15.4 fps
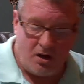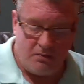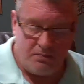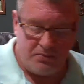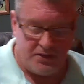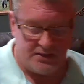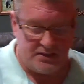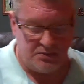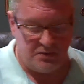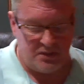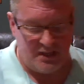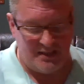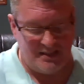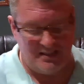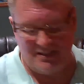This one
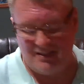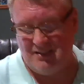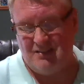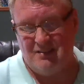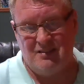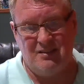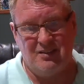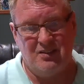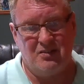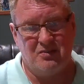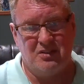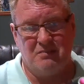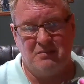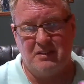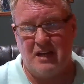I did,
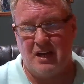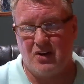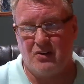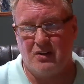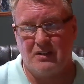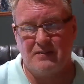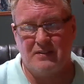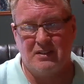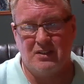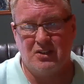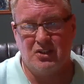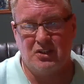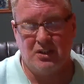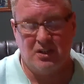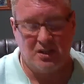some decorative
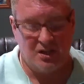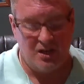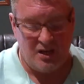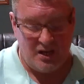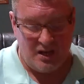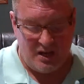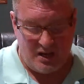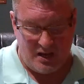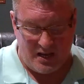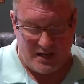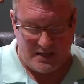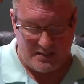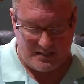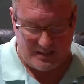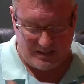stitching. I
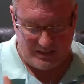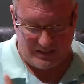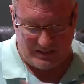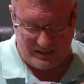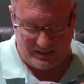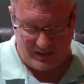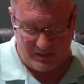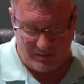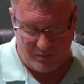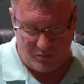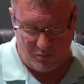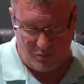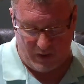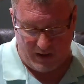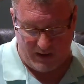did some
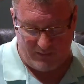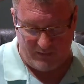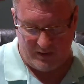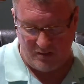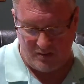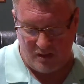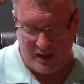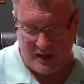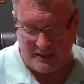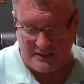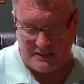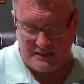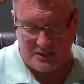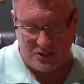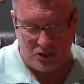wavy line
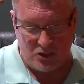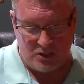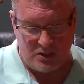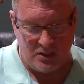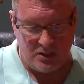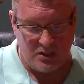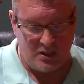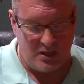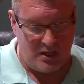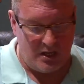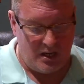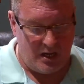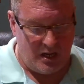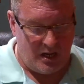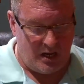stitching,
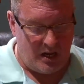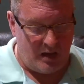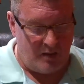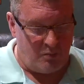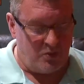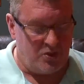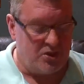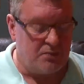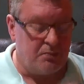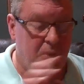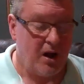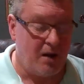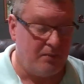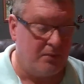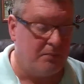which is
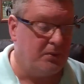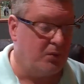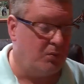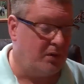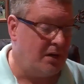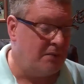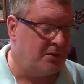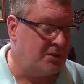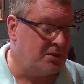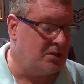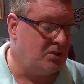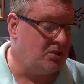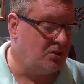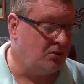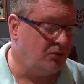probably what I'm going to
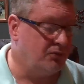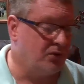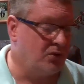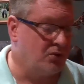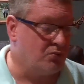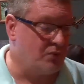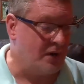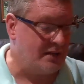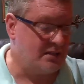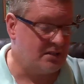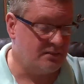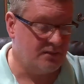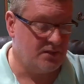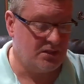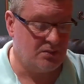do for the rest
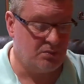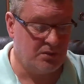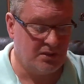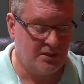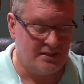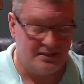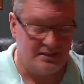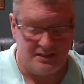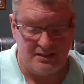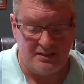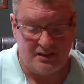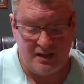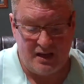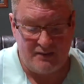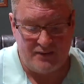of this one because it's a
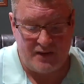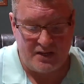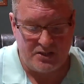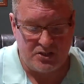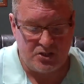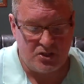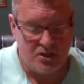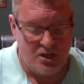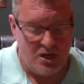lot faster.